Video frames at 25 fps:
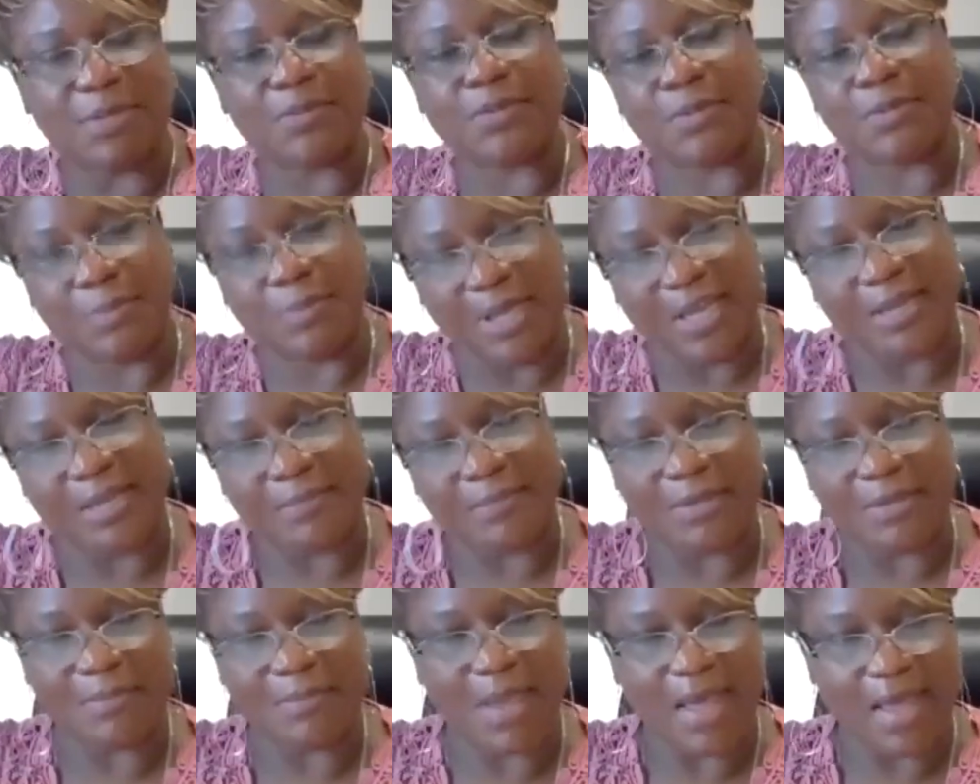to be able to
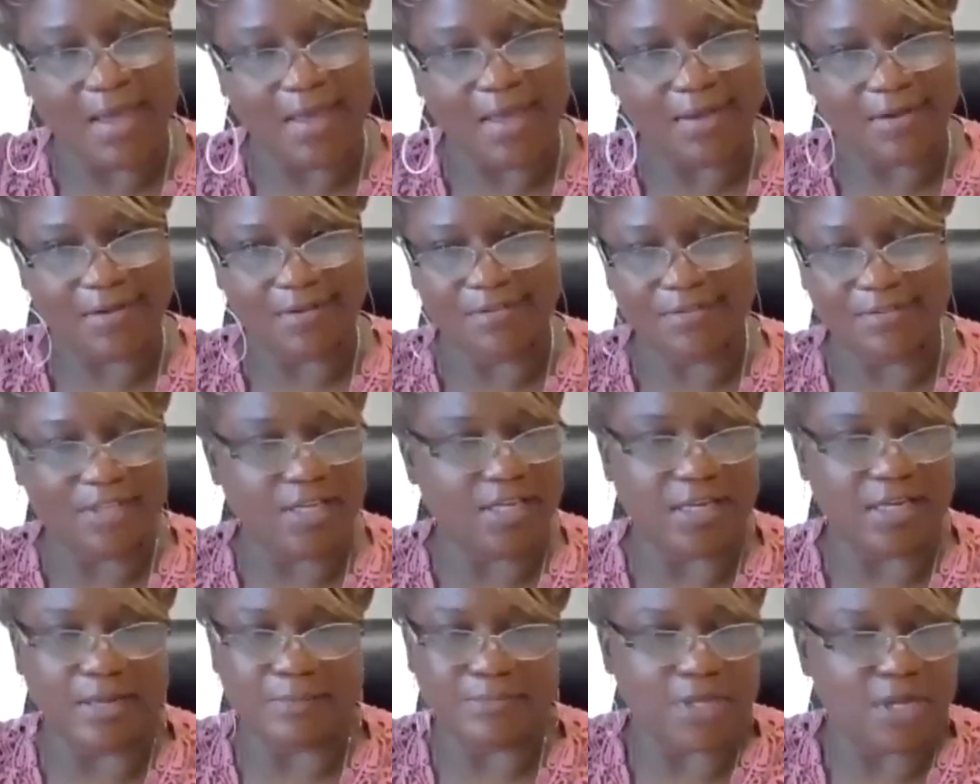pay me back,
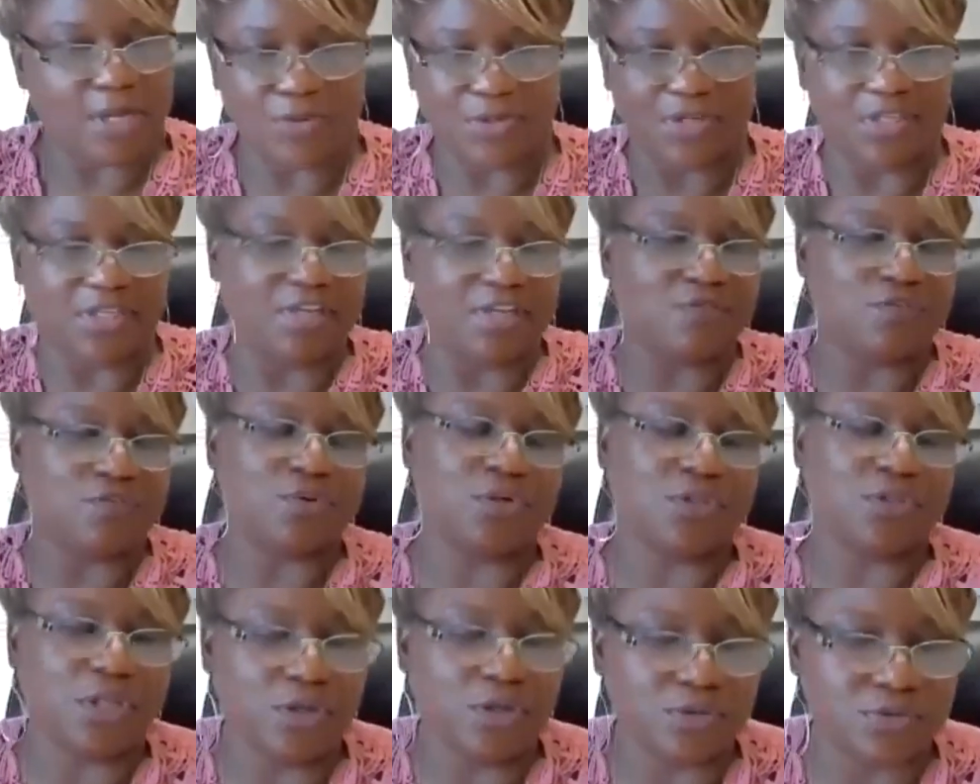then I'm not going to give
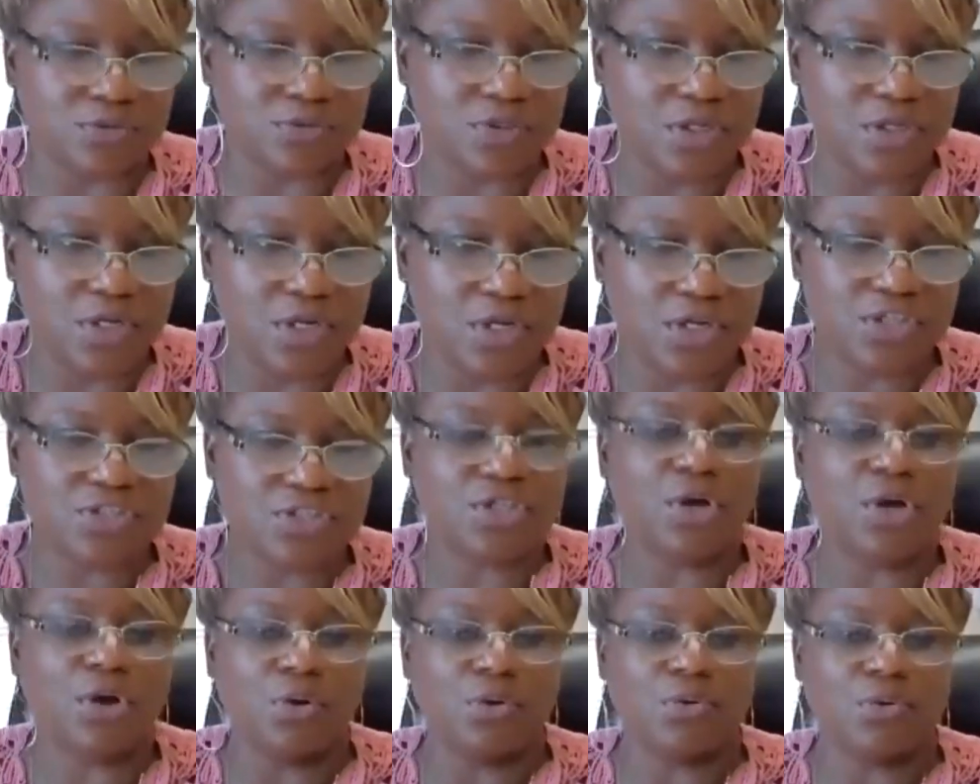you a loan.
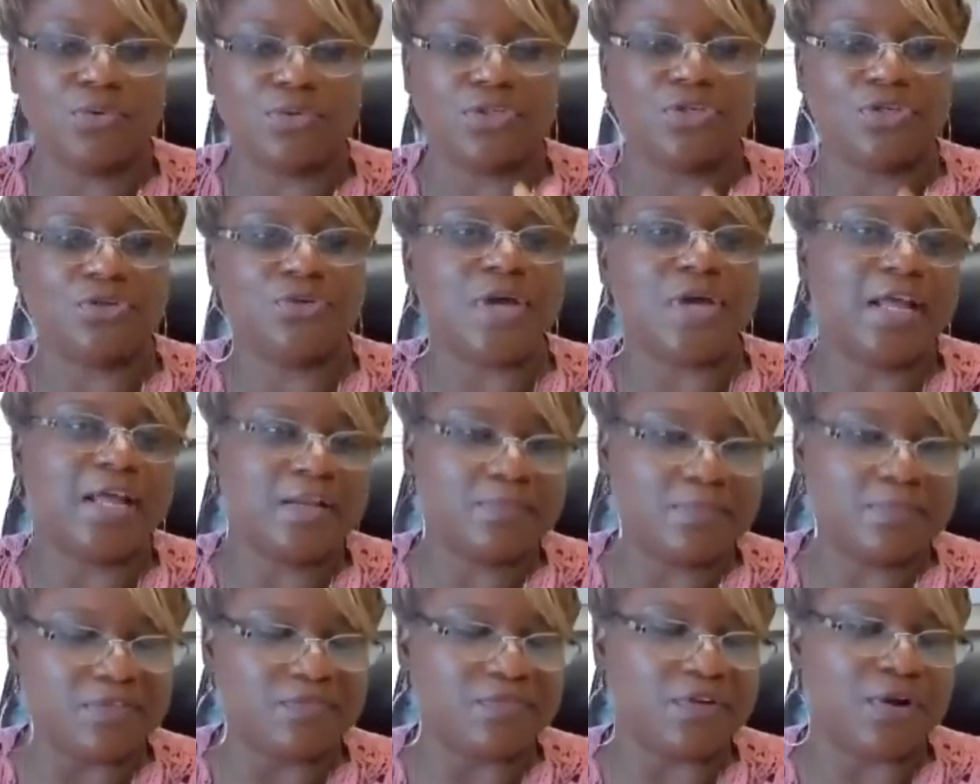So you
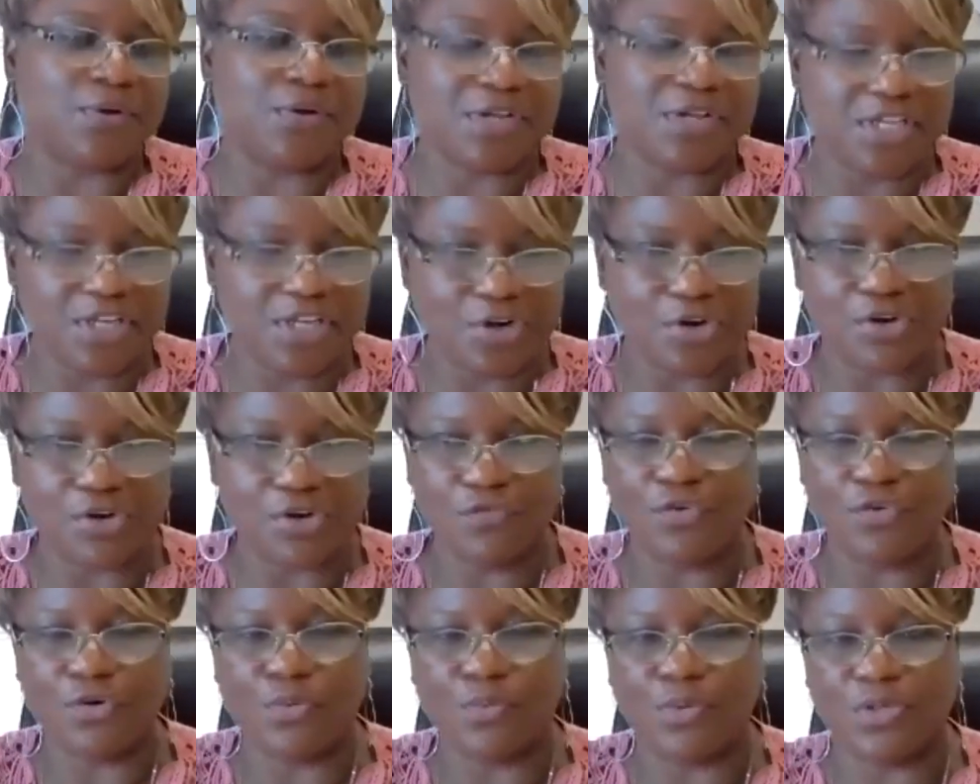got to be very
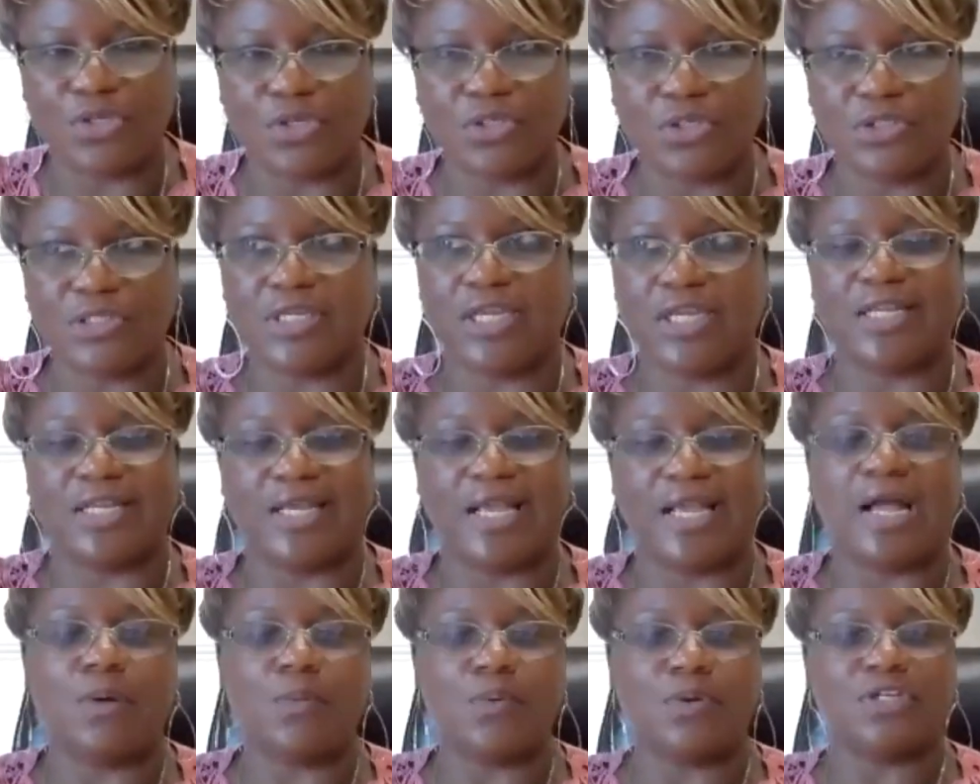careful when you're looking
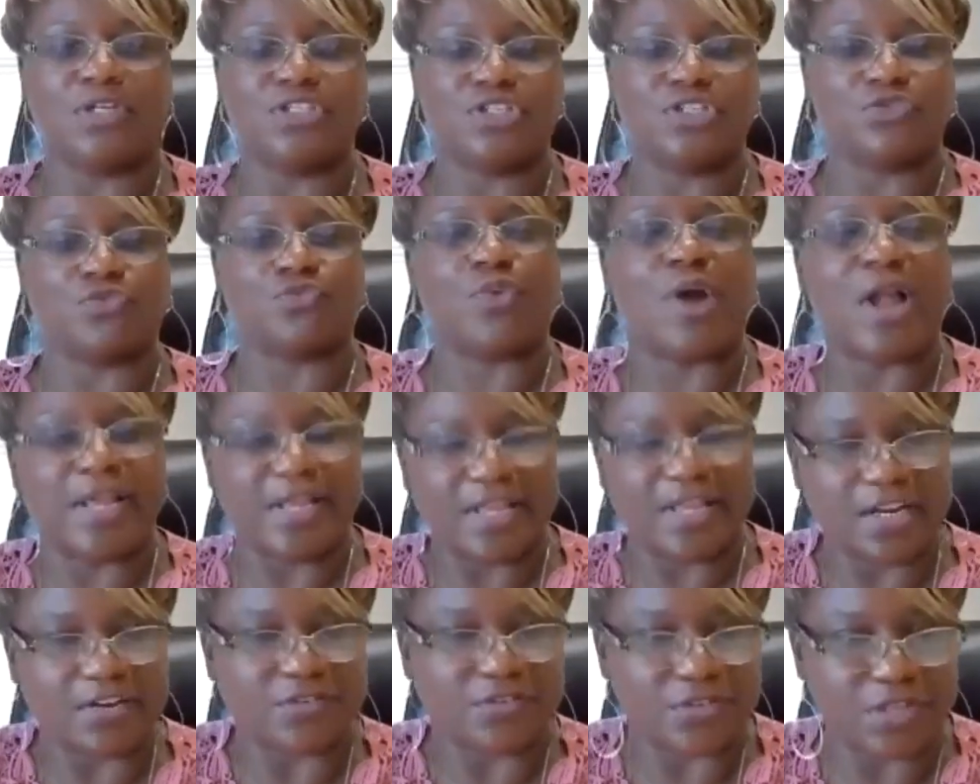at, I want to just
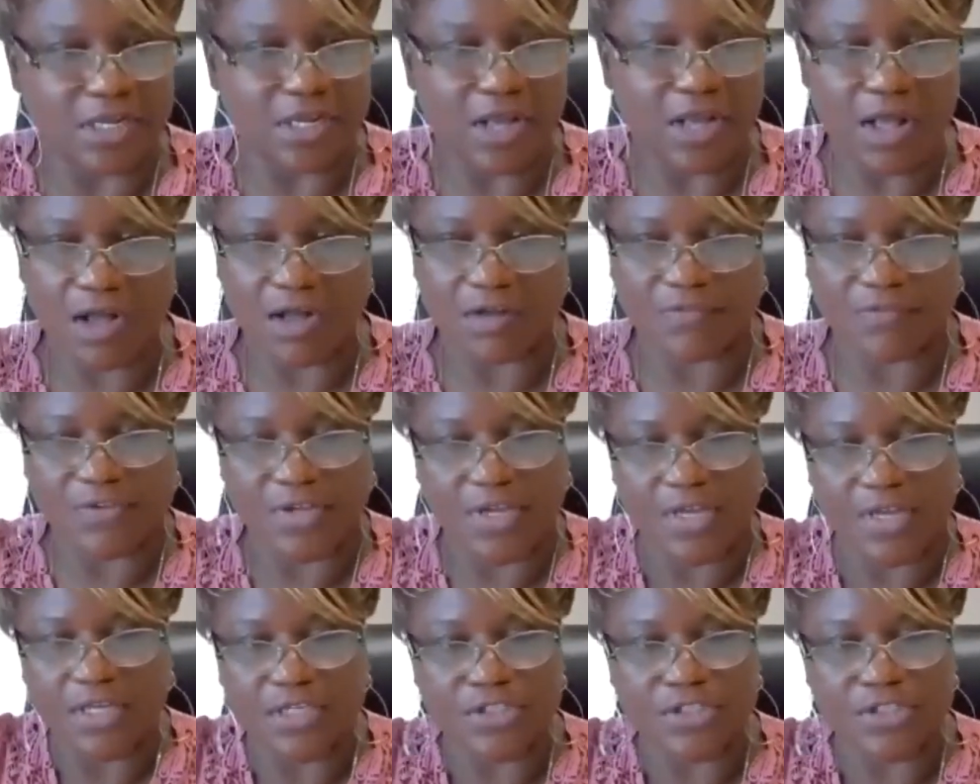write everything off.